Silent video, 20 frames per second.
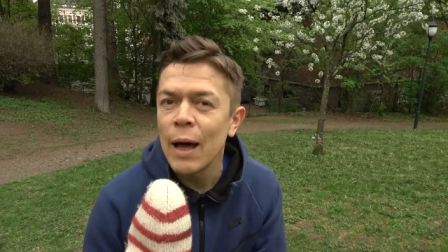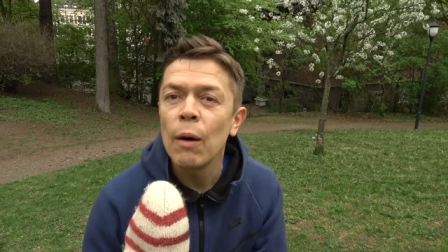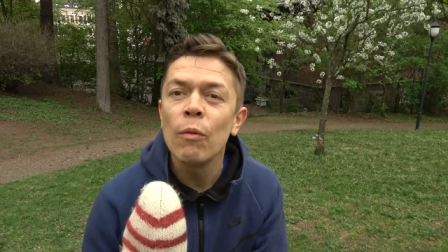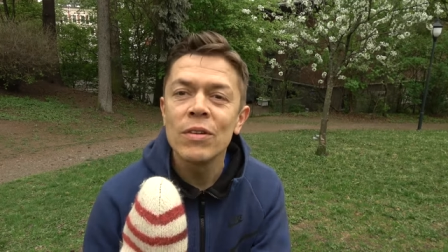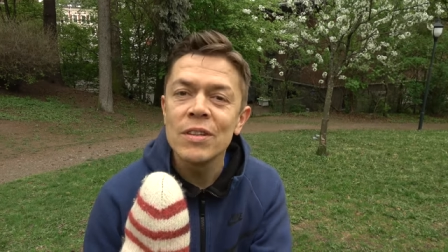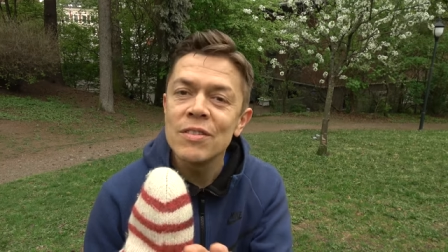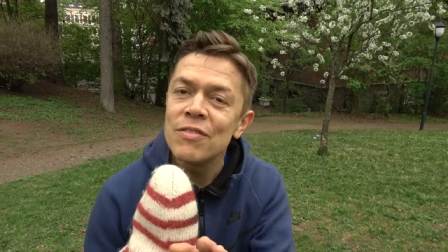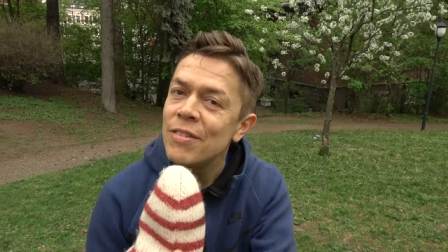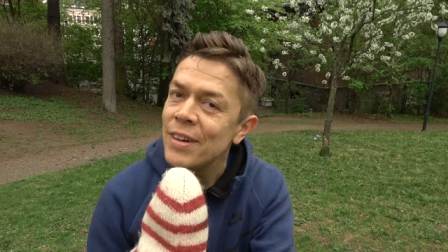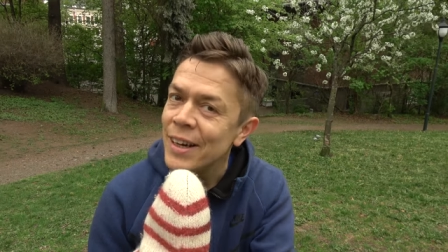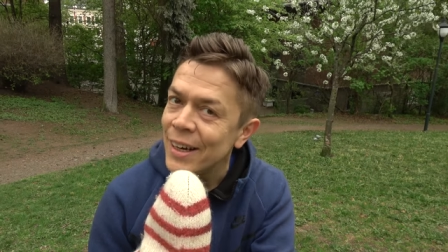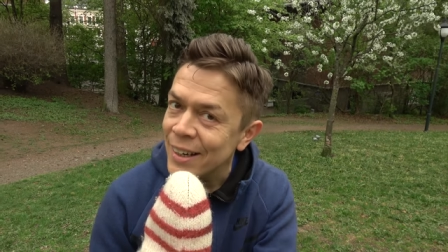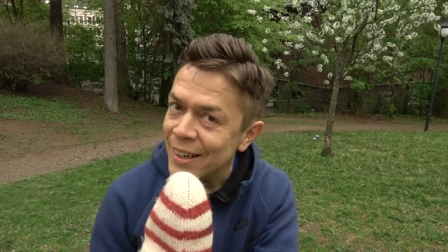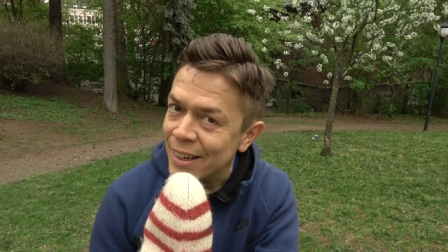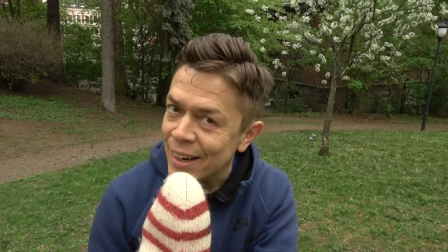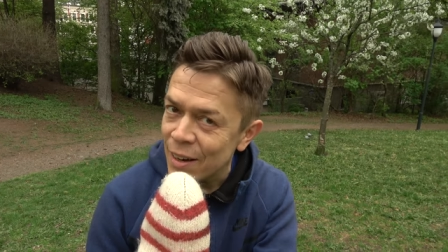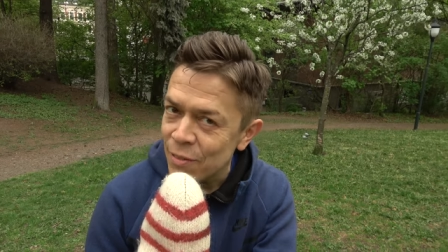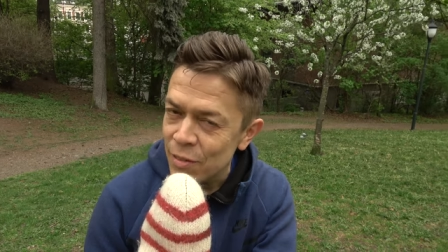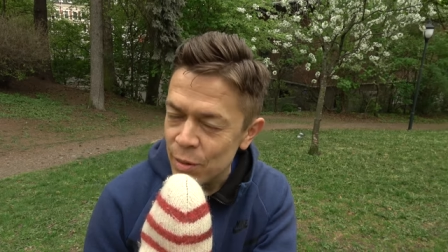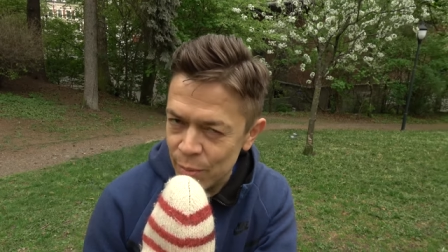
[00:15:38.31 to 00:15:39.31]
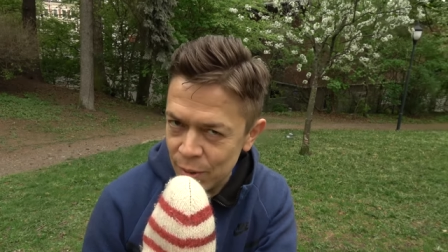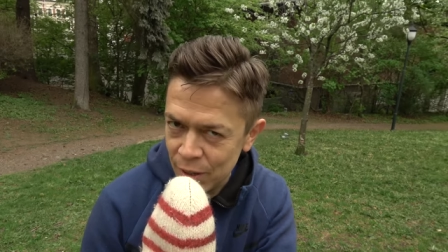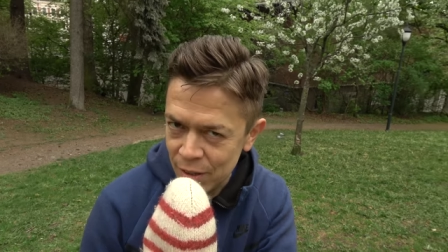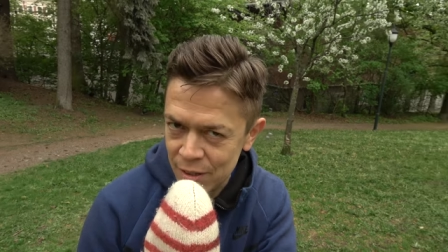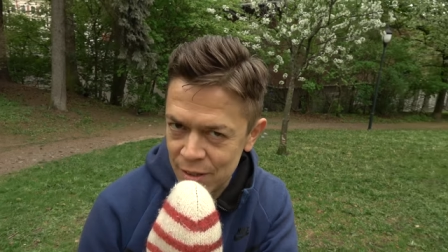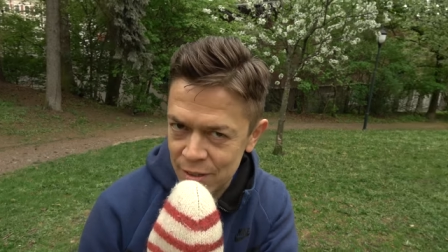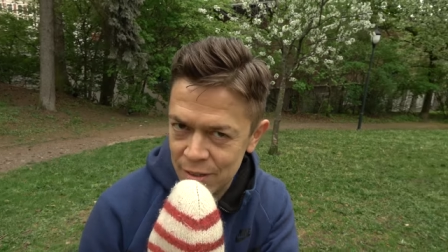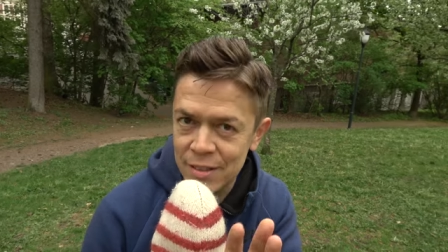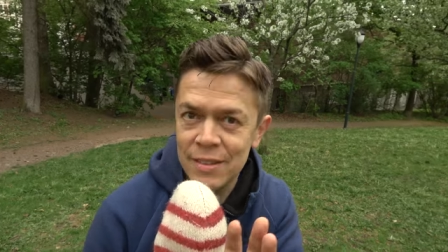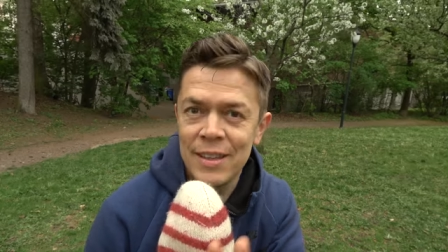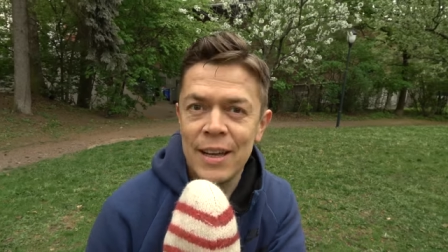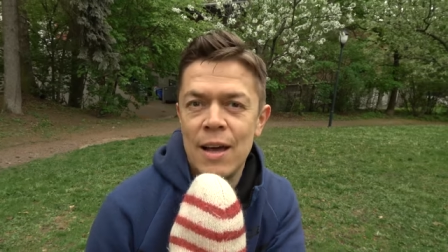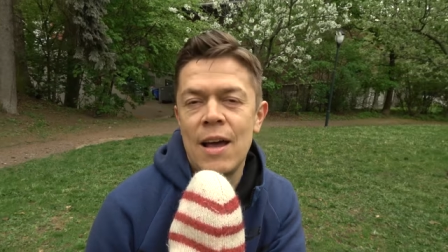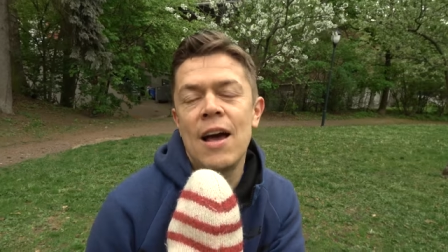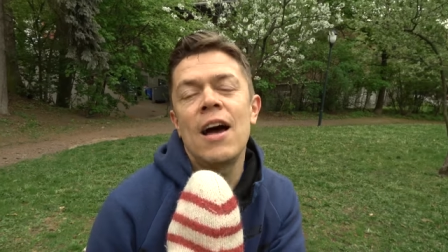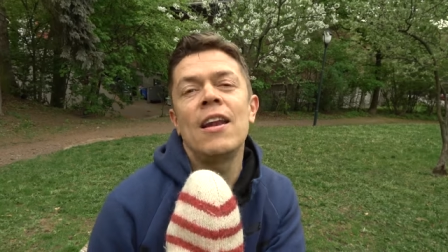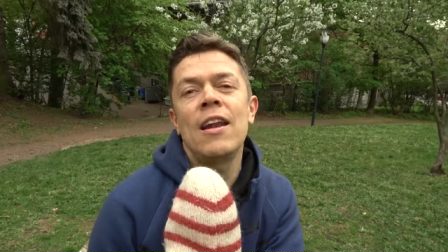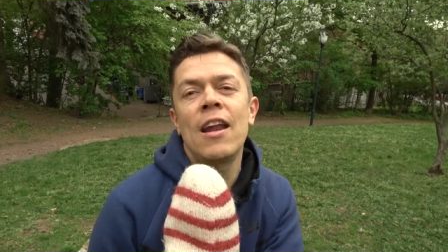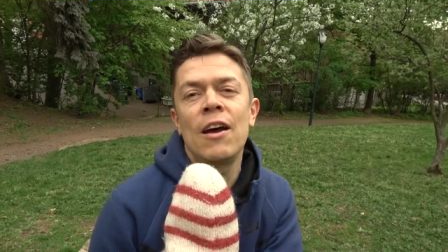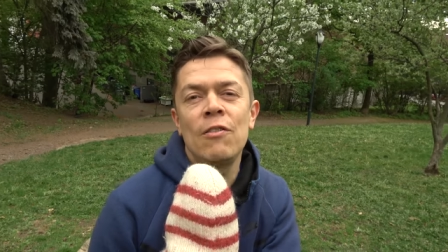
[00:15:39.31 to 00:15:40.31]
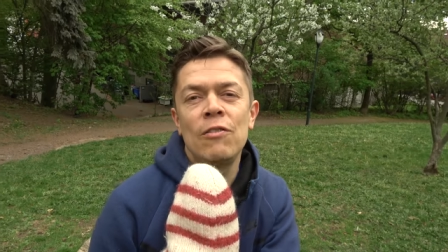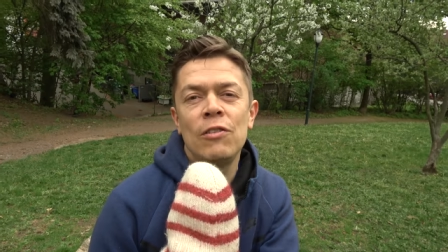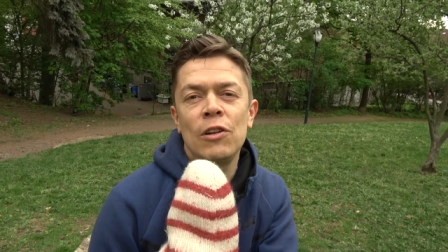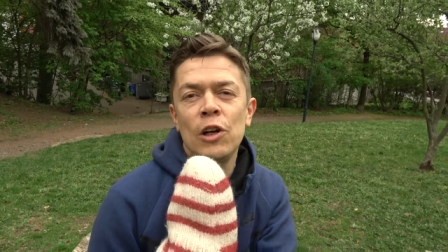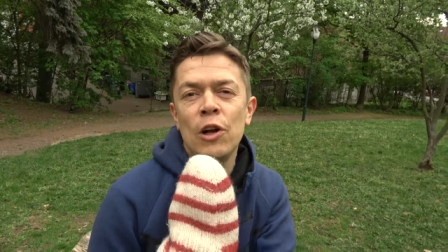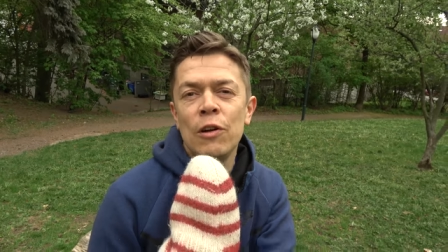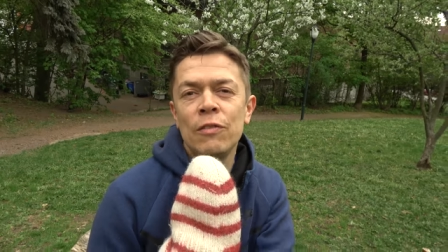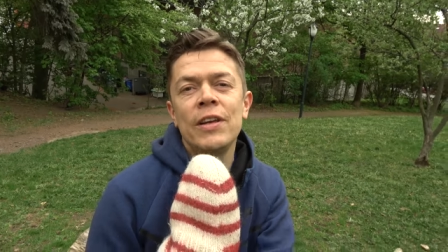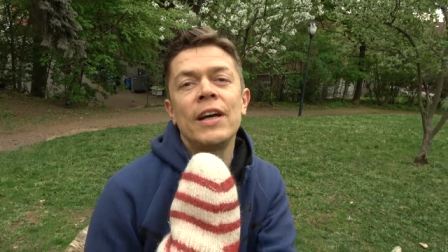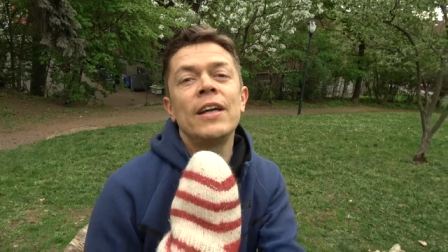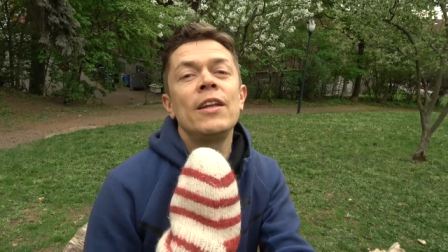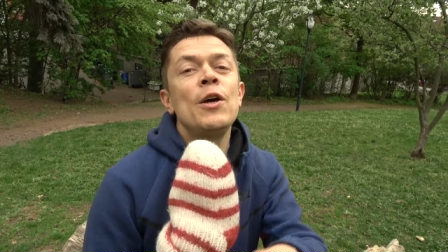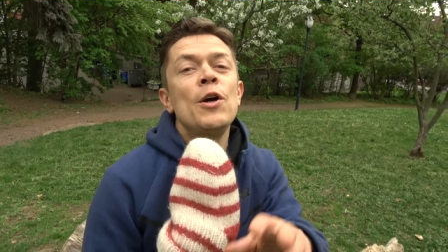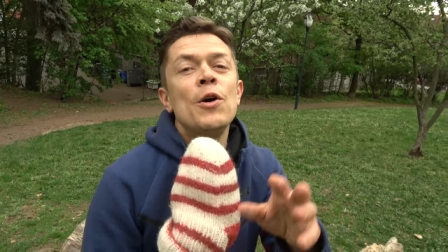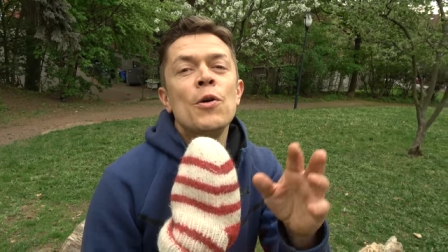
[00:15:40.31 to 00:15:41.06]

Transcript: That was really clever, Mats. I lo love that.